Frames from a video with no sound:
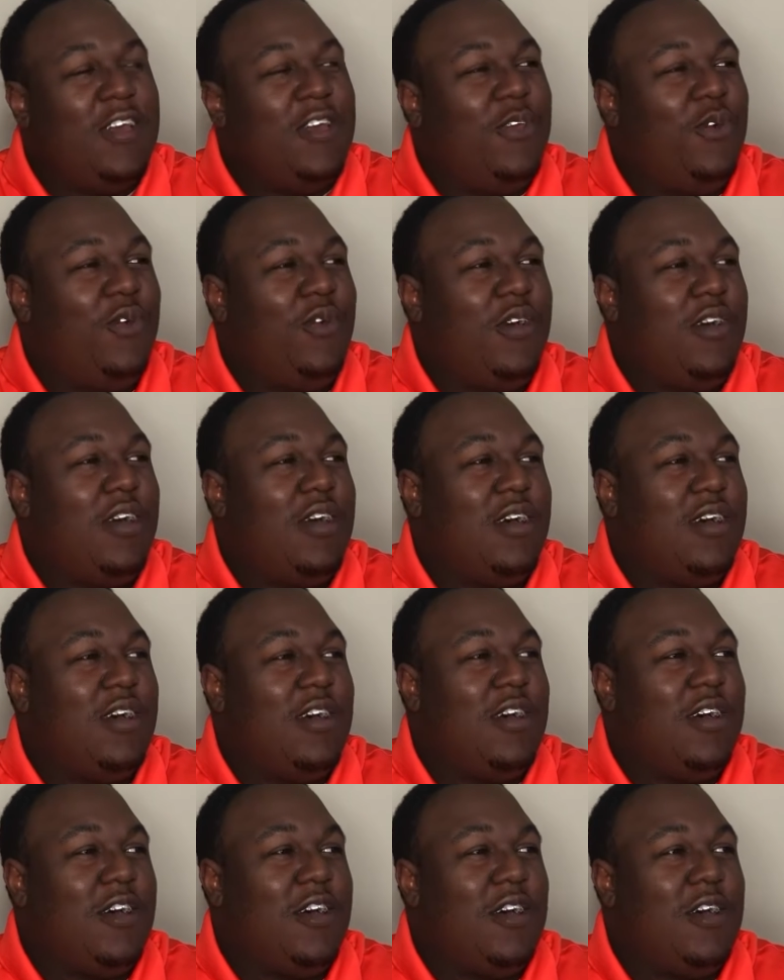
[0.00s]

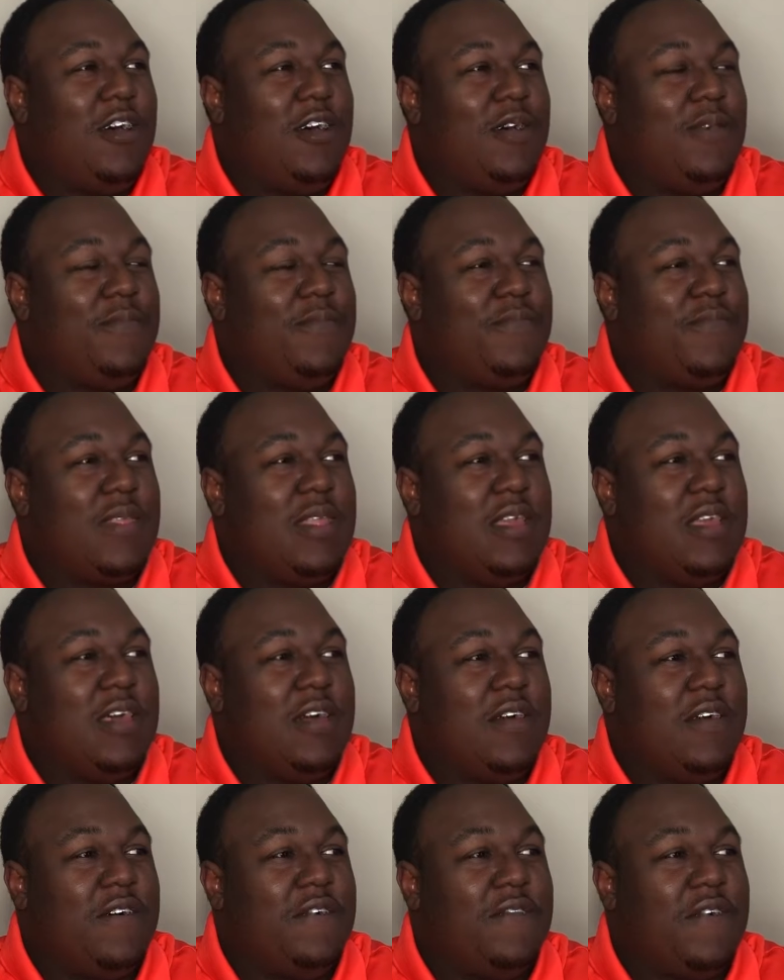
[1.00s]
or
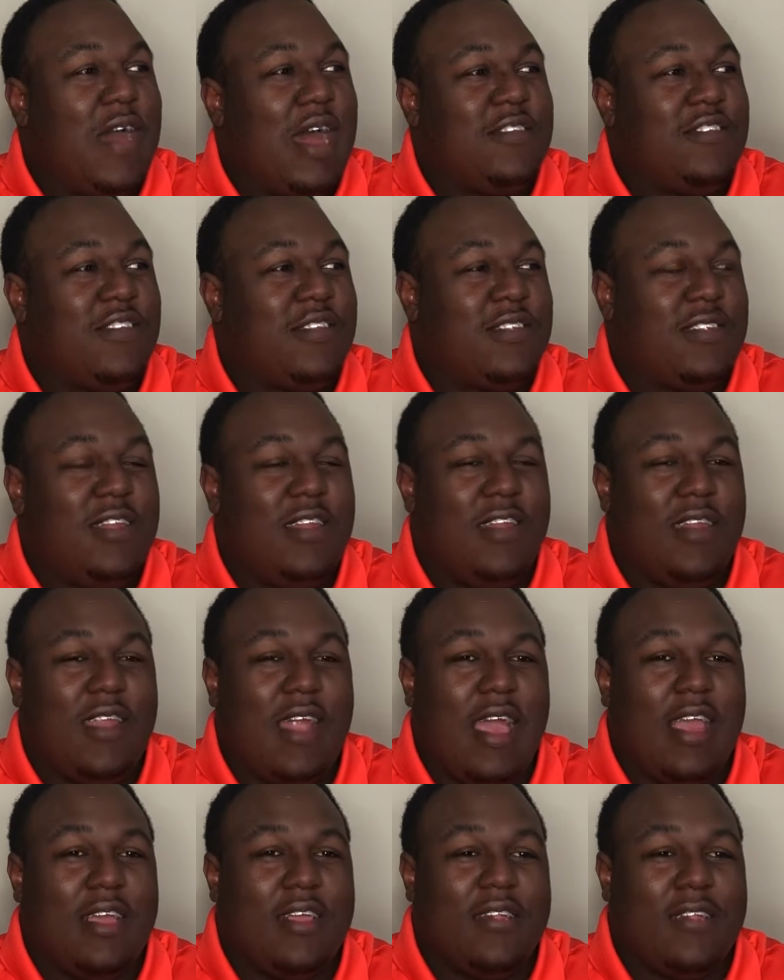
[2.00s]
if I just didn't
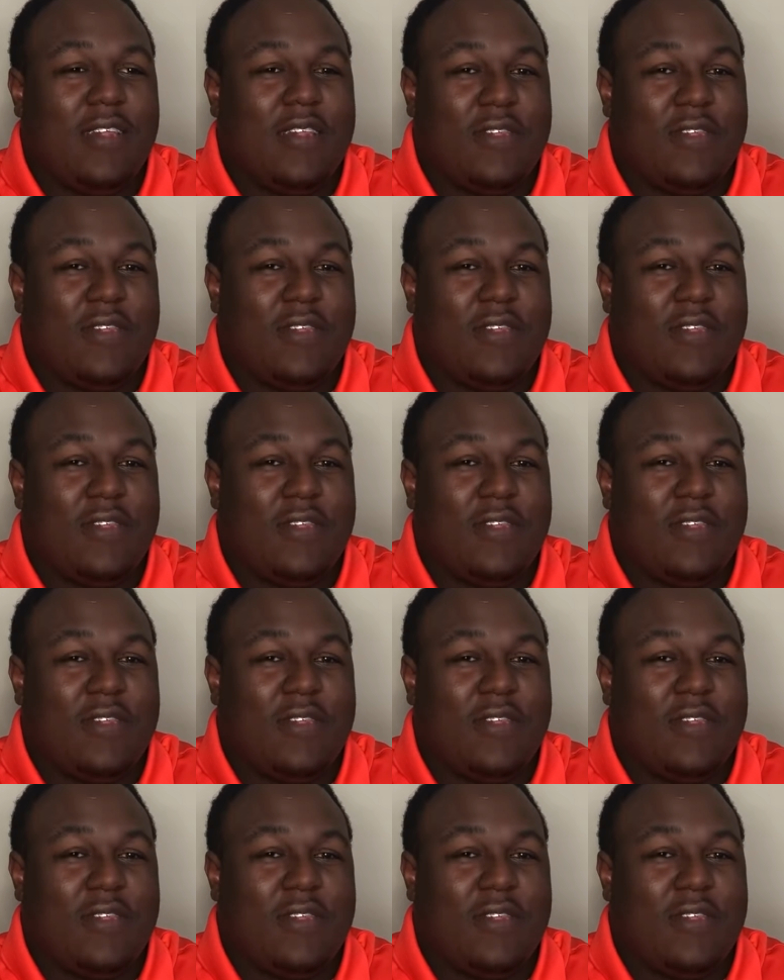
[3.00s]
like